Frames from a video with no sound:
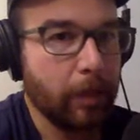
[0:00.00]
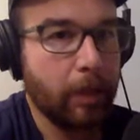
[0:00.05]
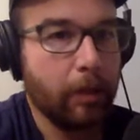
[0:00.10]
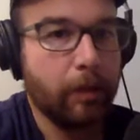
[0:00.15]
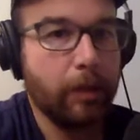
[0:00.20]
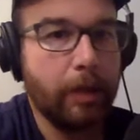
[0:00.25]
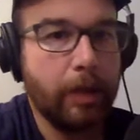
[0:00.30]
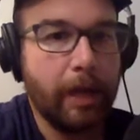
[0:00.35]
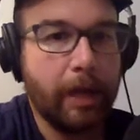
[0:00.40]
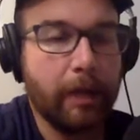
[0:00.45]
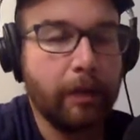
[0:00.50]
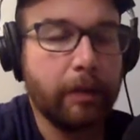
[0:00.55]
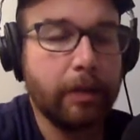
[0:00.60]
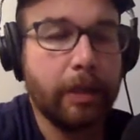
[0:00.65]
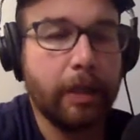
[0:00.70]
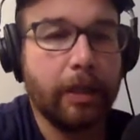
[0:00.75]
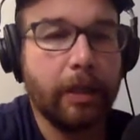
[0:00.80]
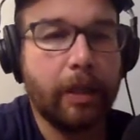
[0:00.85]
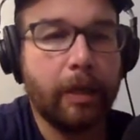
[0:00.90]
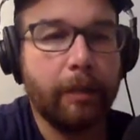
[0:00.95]
the
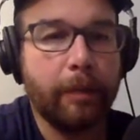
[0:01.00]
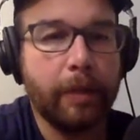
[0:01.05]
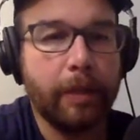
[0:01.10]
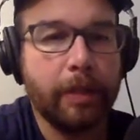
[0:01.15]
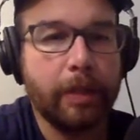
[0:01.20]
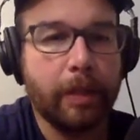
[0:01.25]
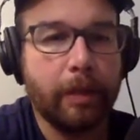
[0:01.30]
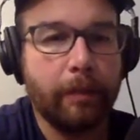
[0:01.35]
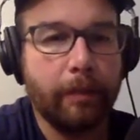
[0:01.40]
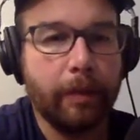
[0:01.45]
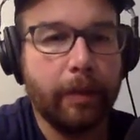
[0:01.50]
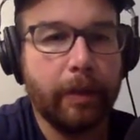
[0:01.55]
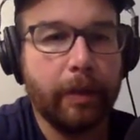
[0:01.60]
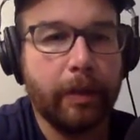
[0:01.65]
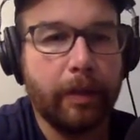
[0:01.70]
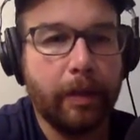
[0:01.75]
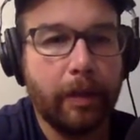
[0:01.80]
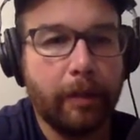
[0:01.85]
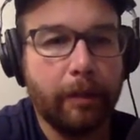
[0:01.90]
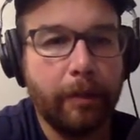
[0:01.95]
outside libraries that I'm,
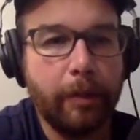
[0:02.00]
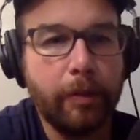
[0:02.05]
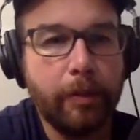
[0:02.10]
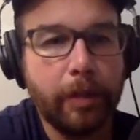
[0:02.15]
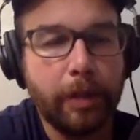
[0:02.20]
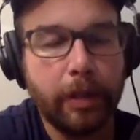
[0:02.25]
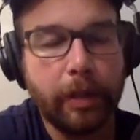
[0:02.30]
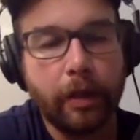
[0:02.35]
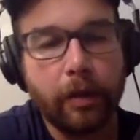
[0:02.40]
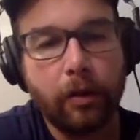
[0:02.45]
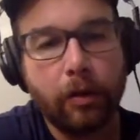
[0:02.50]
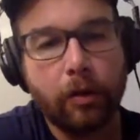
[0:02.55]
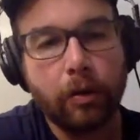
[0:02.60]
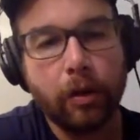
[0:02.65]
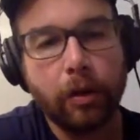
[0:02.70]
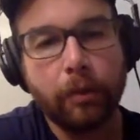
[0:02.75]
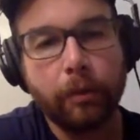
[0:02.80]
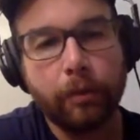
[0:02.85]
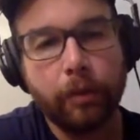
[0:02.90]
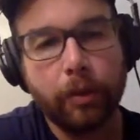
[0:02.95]
that I'm using that
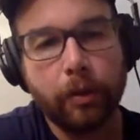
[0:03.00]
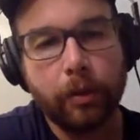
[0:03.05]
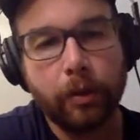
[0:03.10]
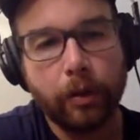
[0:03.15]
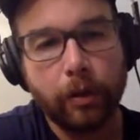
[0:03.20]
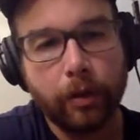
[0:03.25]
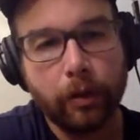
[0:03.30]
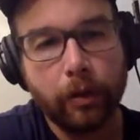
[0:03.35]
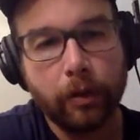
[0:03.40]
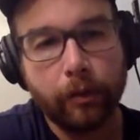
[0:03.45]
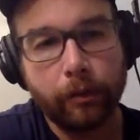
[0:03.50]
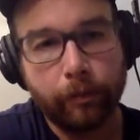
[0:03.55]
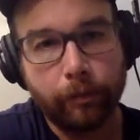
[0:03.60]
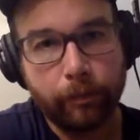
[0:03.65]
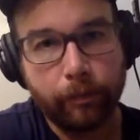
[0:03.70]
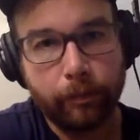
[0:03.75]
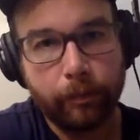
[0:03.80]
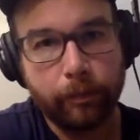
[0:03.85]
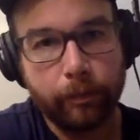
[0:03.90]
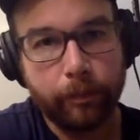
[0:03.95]
aren't part of
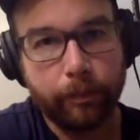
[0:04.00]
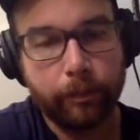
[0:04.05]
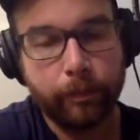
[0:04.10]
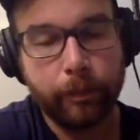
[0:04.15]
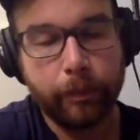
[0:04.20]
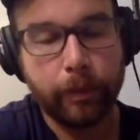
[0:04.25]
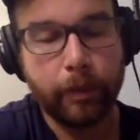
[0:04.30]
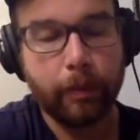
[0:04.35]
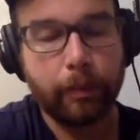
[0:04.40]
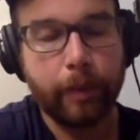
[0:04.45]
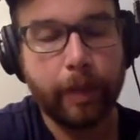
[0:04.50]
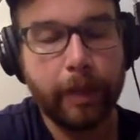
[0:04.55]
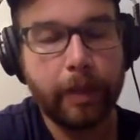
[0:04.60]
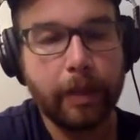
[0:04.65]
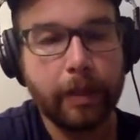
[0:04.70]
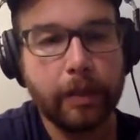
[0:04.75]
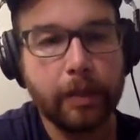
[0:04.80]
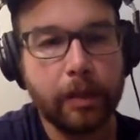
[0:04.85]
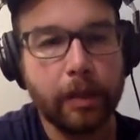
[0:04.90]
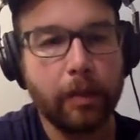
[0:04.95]
the
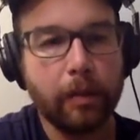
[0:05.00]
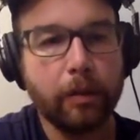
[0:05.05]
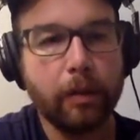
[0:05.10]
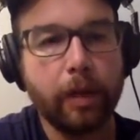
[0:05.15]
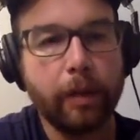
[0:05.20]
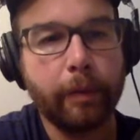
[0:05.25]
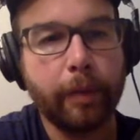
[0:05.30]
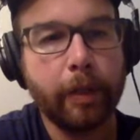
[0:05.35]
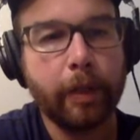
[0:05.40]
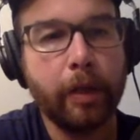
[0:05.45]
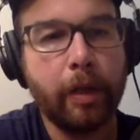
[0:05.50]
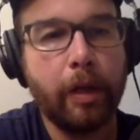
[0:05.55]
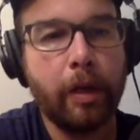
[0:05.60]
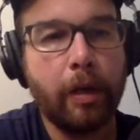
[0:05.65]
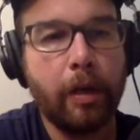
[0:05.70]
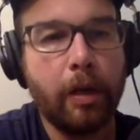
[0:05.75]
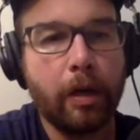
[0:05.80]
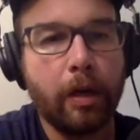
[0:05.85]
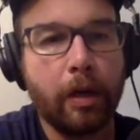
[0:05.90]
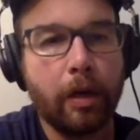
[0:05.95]
Python standard library
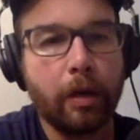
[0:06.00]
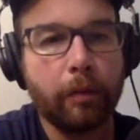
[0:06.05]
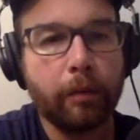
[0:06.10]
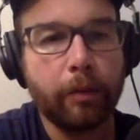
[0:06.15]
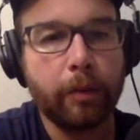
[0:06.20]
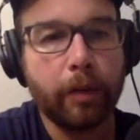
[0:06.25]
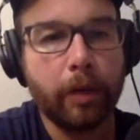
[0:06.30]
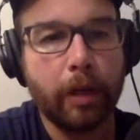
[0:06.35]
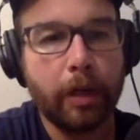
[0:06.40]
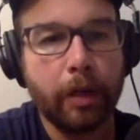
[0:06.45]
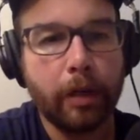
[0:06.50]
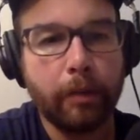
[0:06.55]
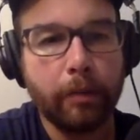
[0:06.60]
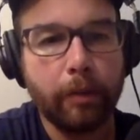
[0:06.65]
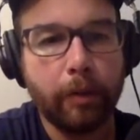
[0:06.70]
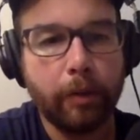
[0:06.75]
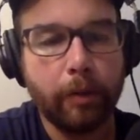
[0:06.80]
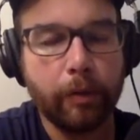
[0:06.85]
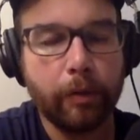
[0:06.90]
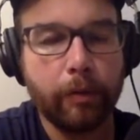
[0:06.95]
are PRAW and
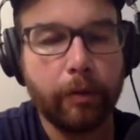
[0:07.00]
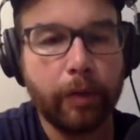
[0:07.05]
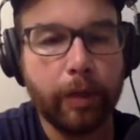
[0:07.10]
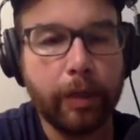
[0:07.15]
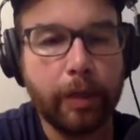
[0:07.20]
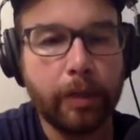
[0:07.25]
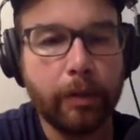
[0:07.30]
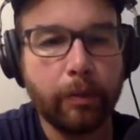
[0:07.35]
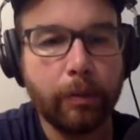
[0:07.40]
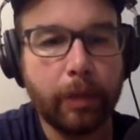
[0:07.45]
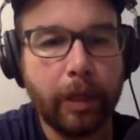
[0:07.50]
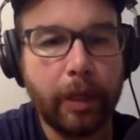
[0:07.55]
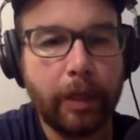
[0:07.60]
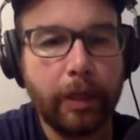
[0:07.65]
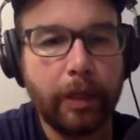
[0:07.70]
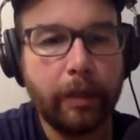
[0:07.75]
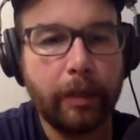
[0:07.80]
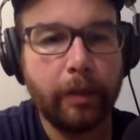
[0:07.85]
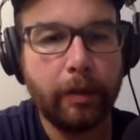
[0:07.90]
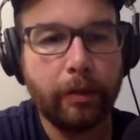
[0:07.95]
boto3. So what I
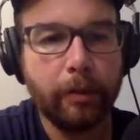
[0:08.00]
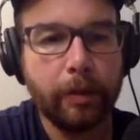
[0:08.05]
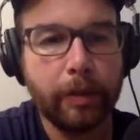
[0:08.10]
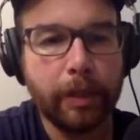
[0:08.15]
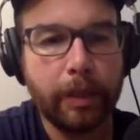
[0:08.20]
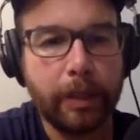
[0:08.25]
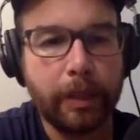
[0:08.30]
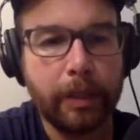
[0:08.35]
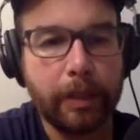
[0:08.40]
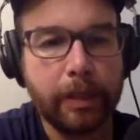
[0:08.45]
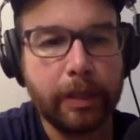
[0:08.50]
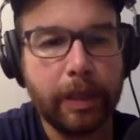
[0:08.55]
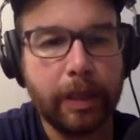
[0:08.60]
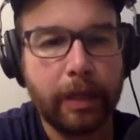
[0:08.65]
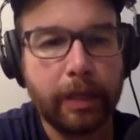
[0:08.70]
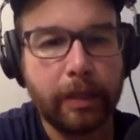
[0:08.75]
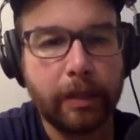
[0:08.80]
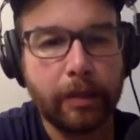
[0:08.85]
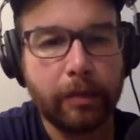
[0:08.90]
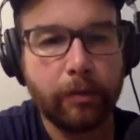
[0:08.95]
need to do is
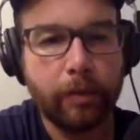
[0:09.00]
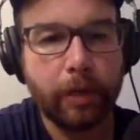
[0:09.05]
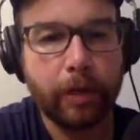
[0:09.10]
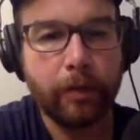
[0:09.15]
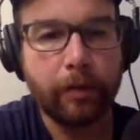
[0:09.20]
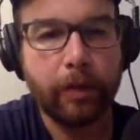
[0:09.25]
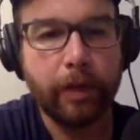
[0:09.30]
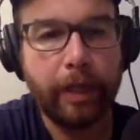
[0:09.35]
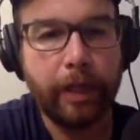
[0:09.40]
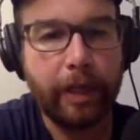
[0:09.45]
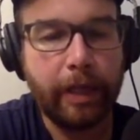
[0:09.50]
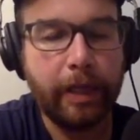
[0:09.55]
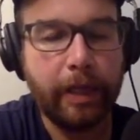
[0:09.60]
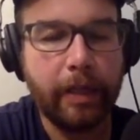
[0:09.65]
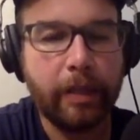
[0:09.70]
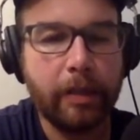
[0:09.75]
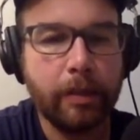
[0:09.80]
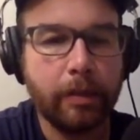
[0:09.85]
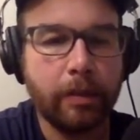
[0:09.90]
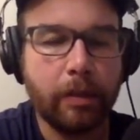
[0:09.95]
inside this directory,
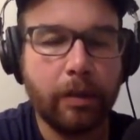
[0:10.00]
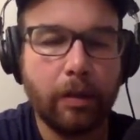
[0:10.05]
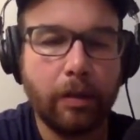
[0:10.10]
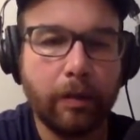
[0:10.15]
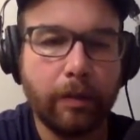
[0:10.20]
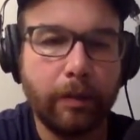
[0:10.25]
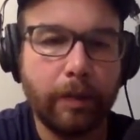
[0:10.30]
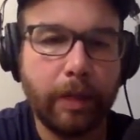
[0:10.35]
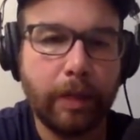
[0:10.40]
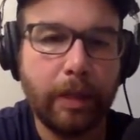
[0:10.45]
install of